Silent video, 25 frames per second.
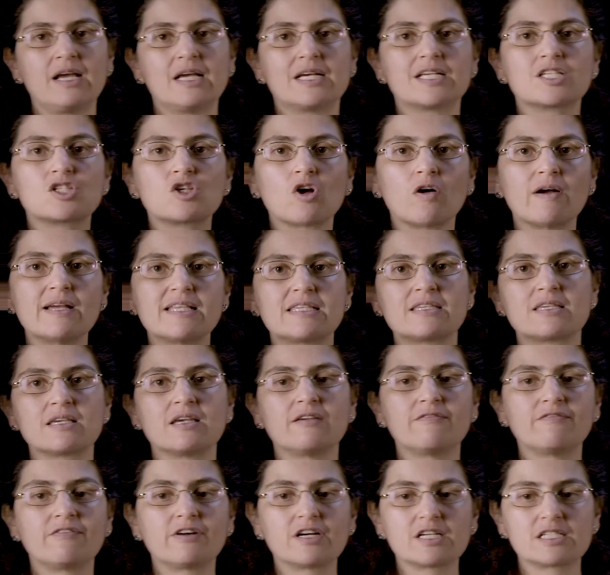So it's
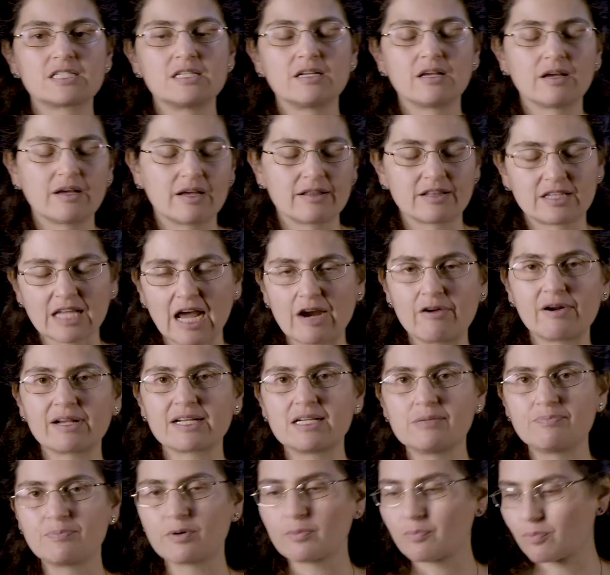
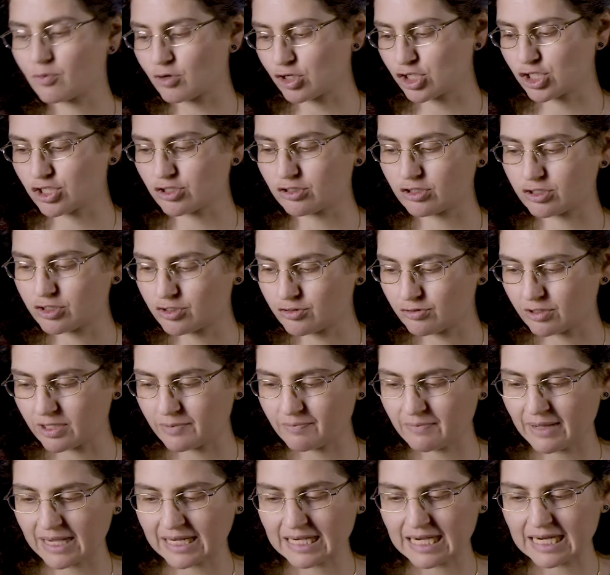directly proportional to the
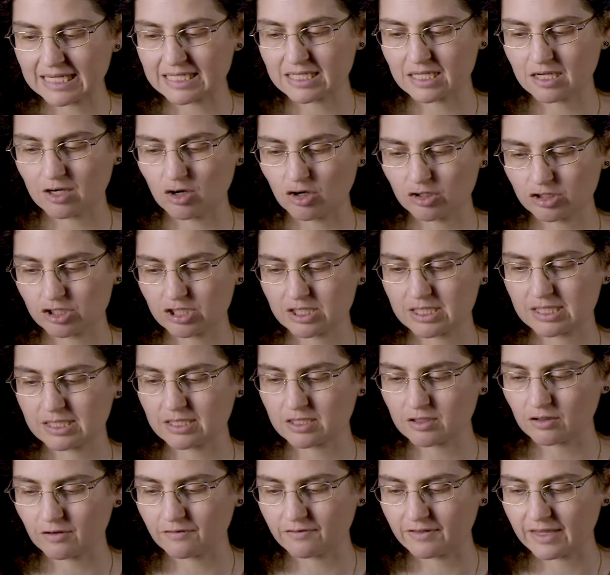magnetic constant
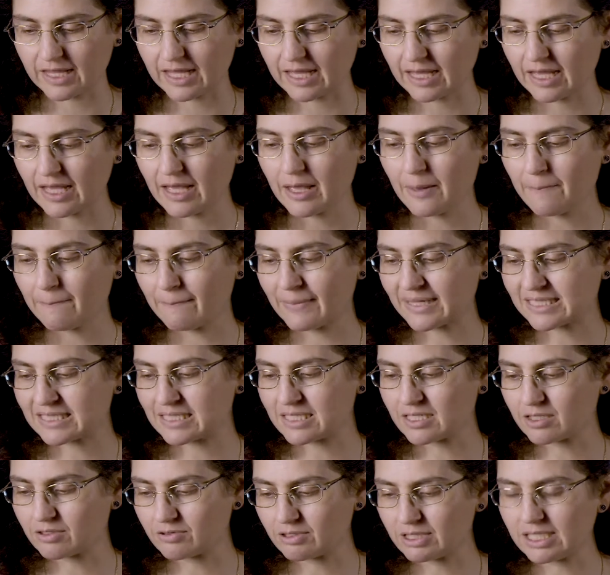of the
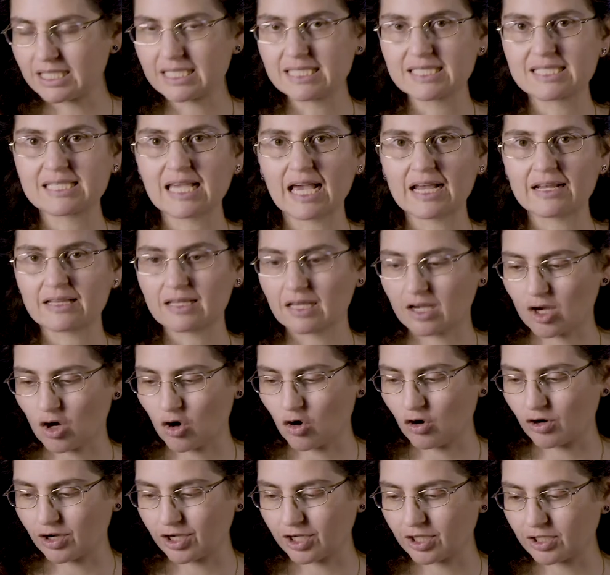material inside the
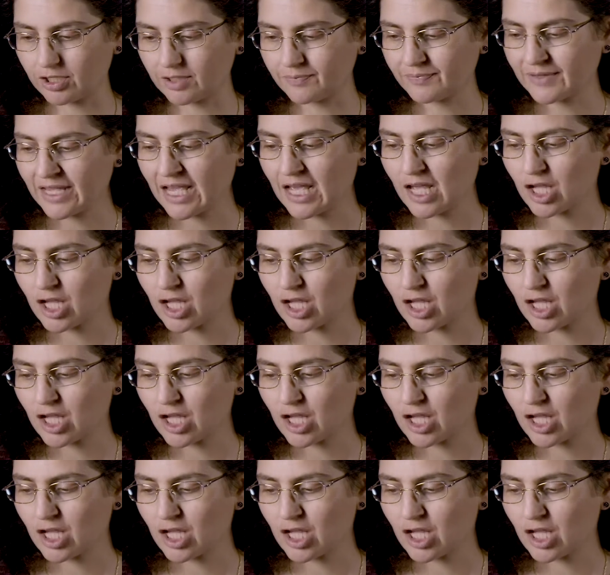coil,